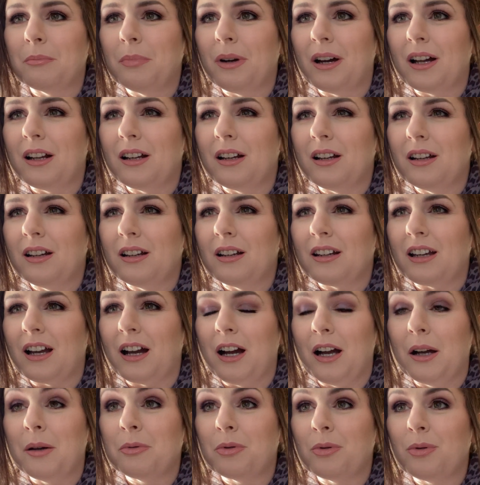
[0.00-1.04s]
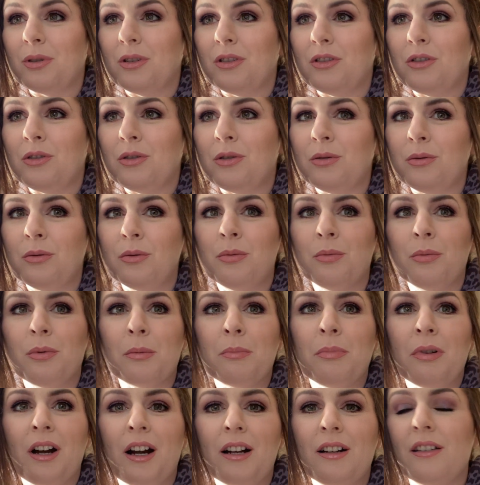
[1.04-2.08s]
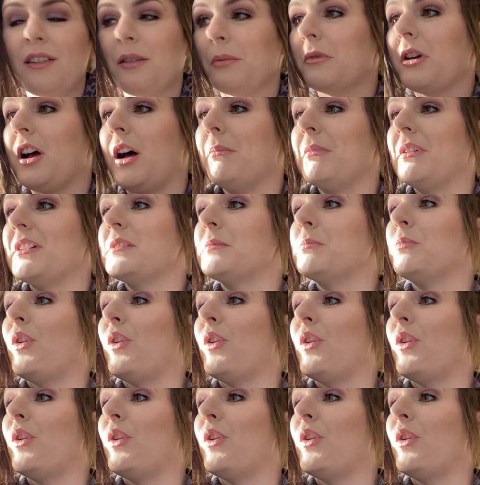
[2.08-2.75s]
But yeah, I'm going to reply to some comments